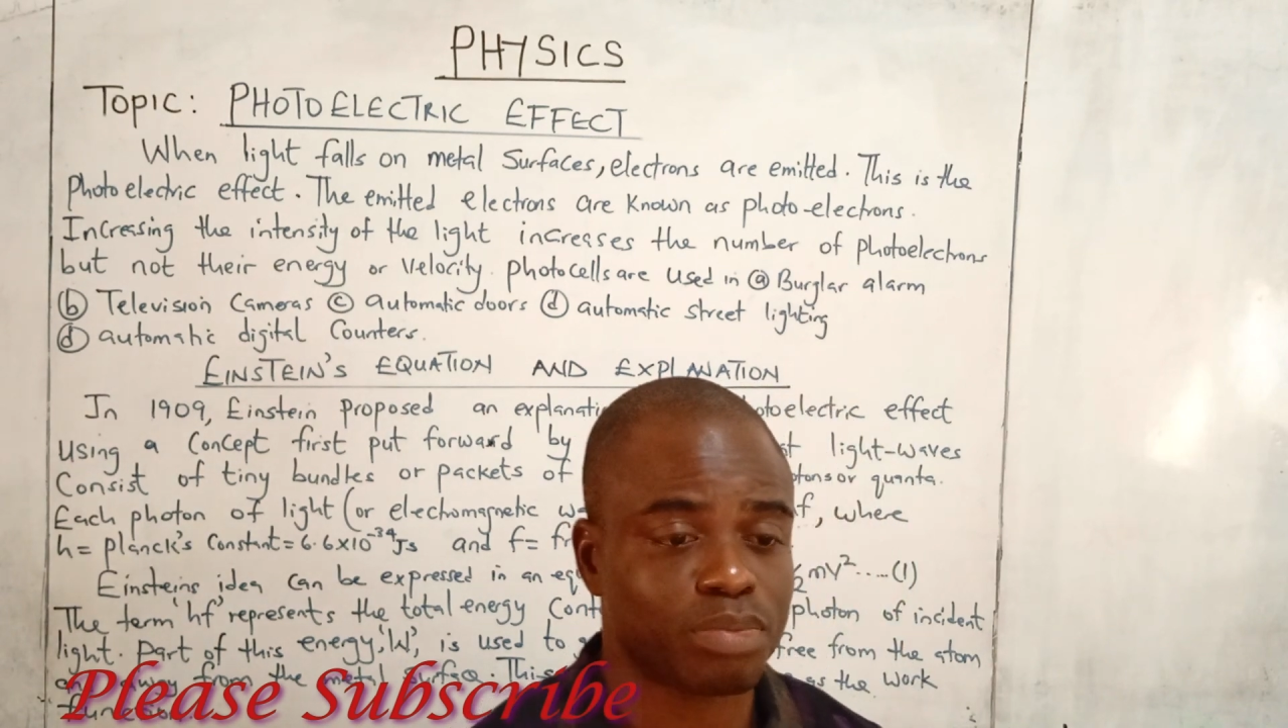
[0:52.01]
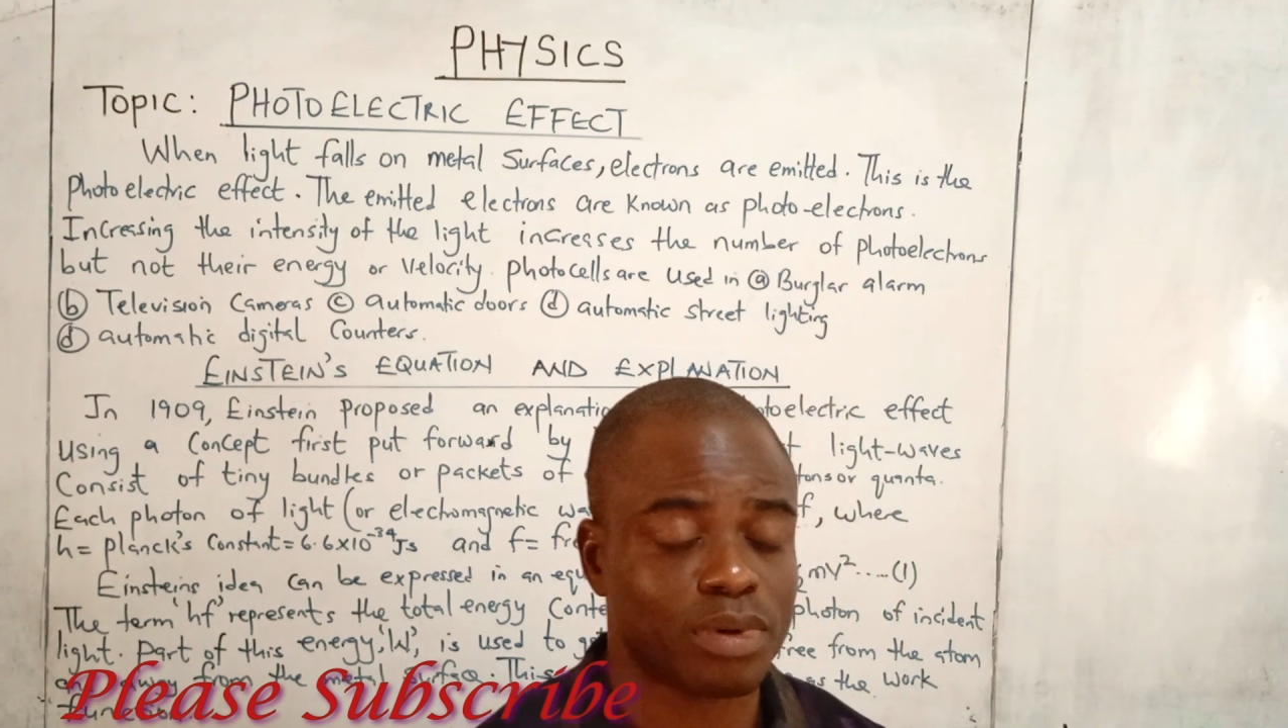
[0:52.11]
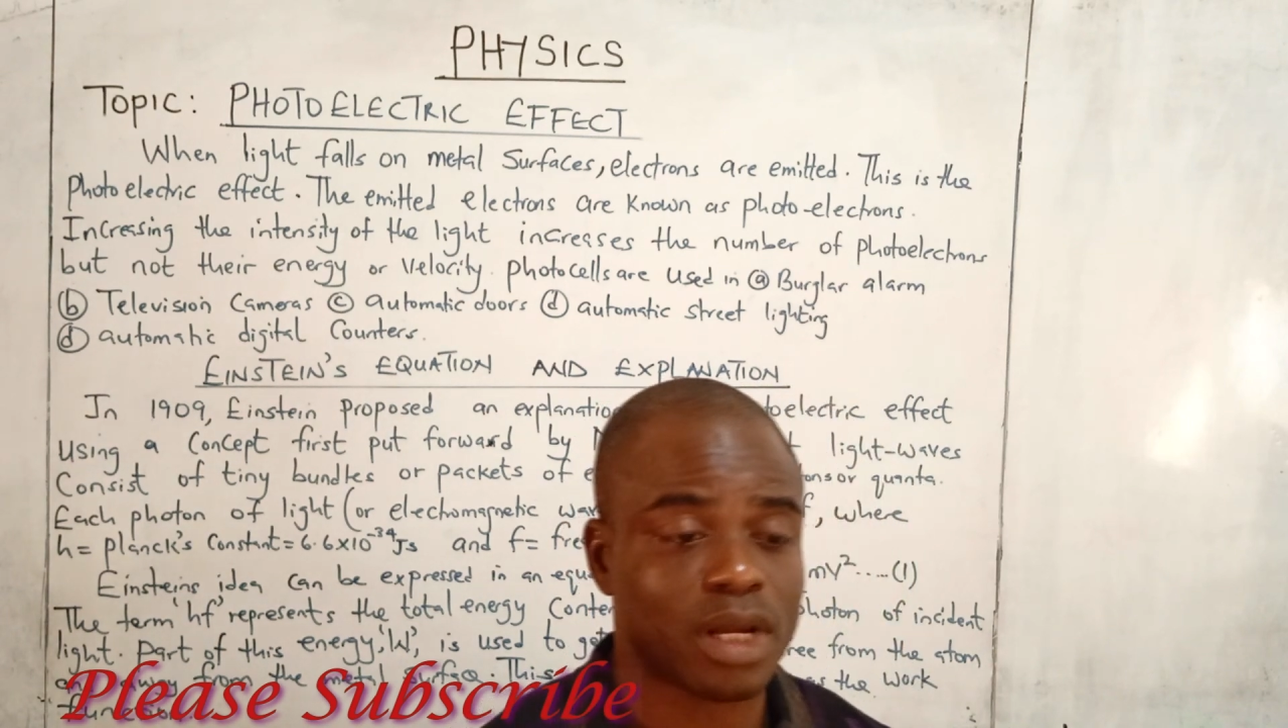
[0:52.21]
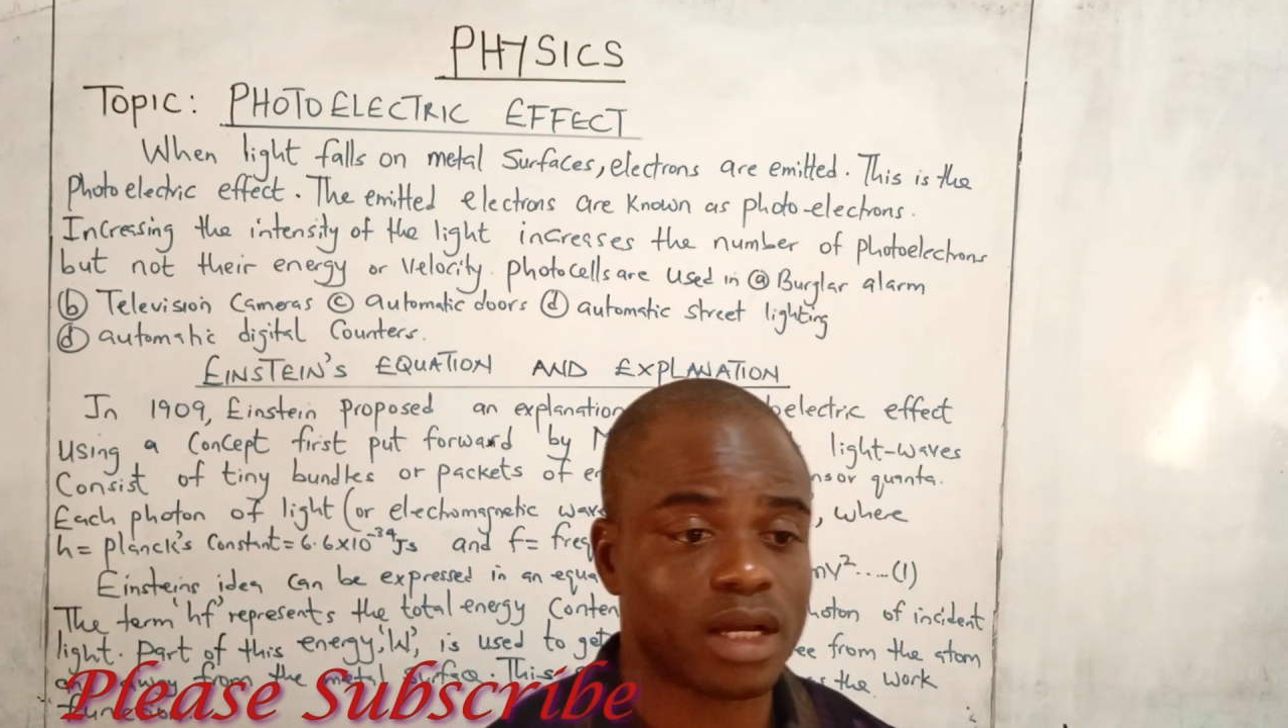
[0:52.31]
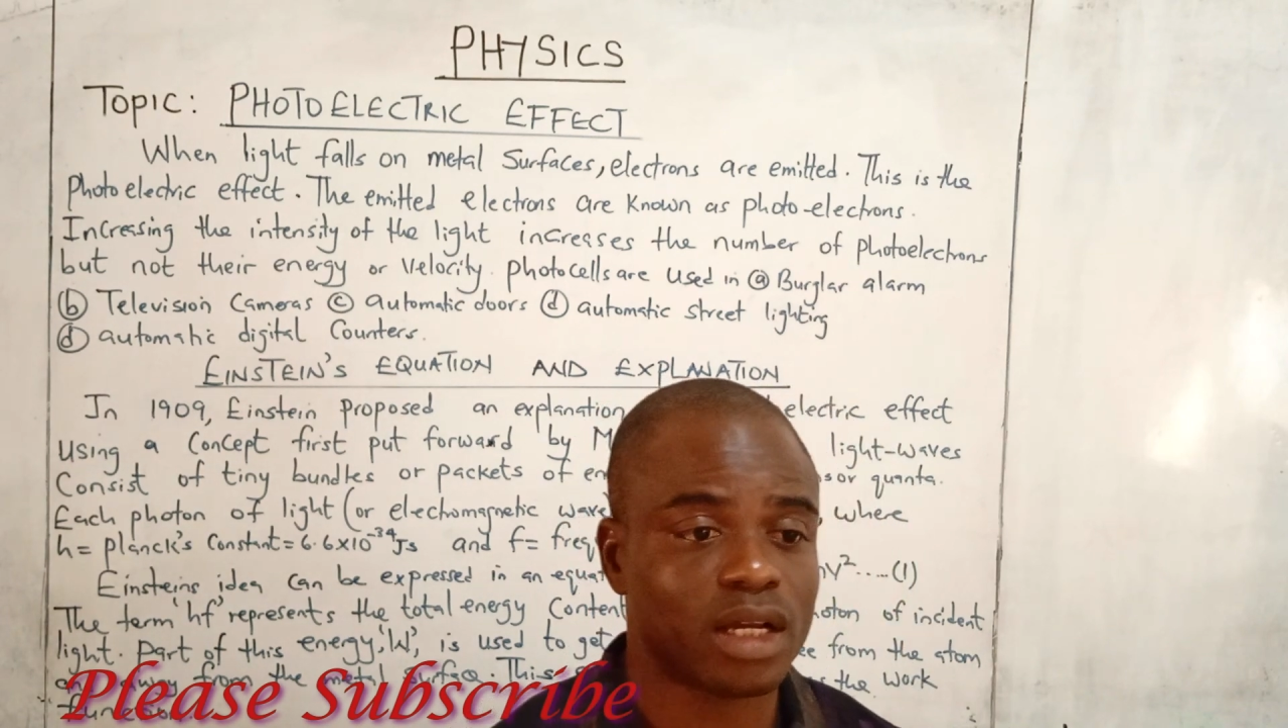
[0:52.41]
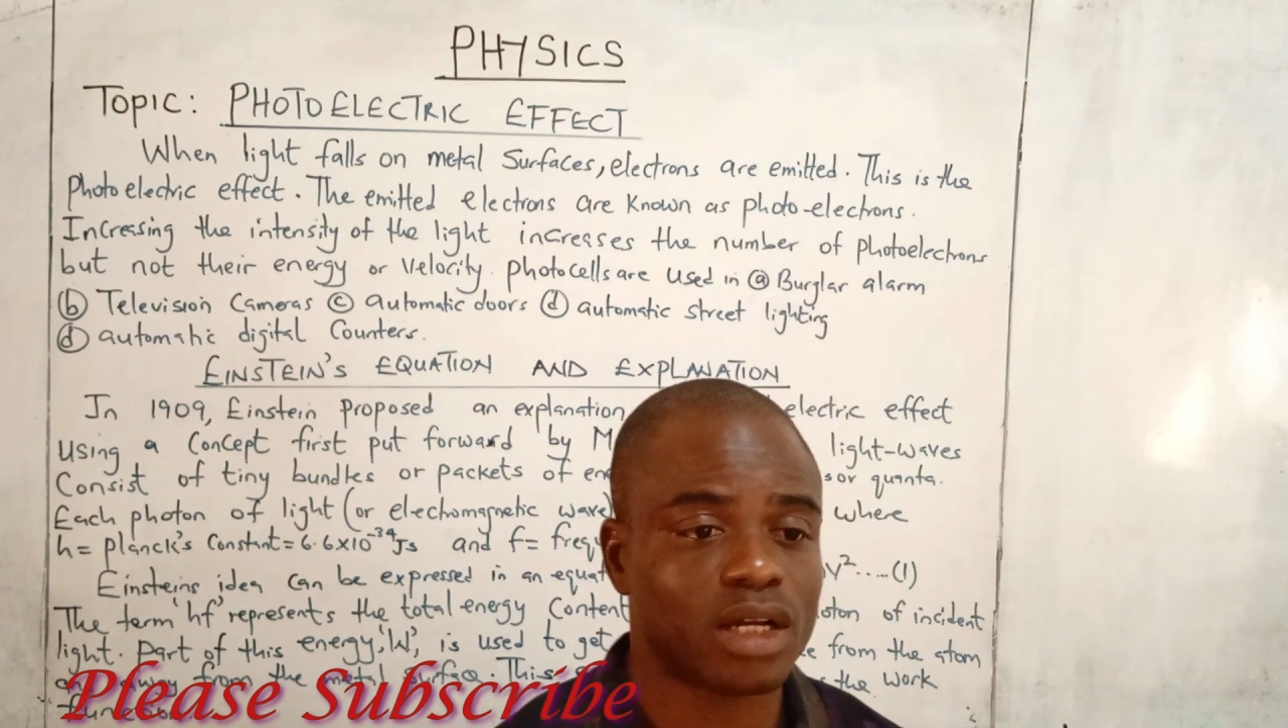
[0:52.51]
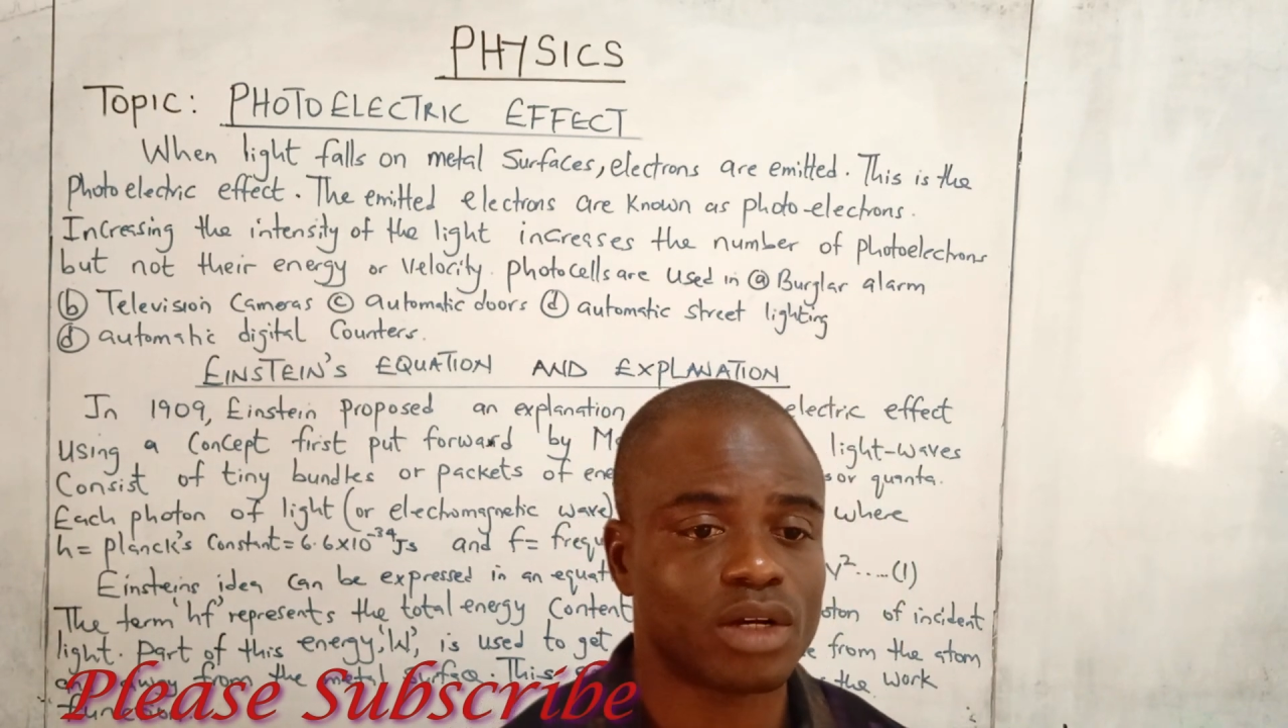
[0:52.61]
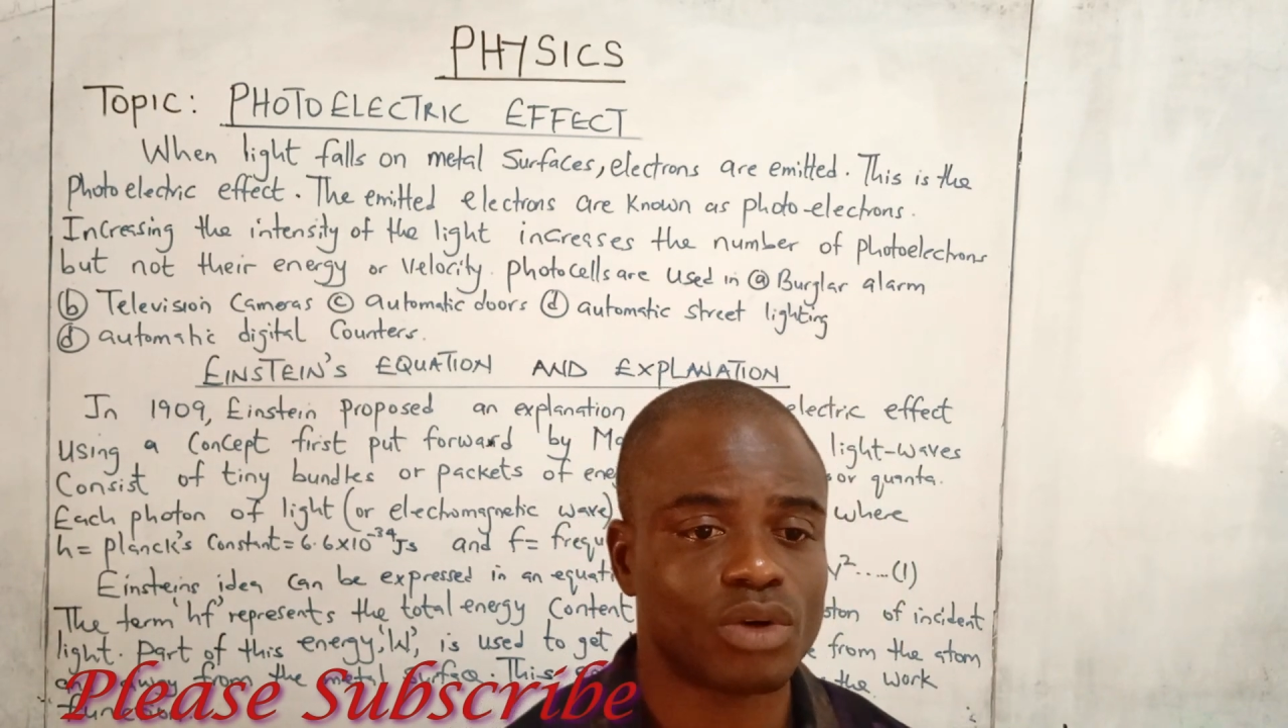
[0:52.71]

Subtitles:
Planck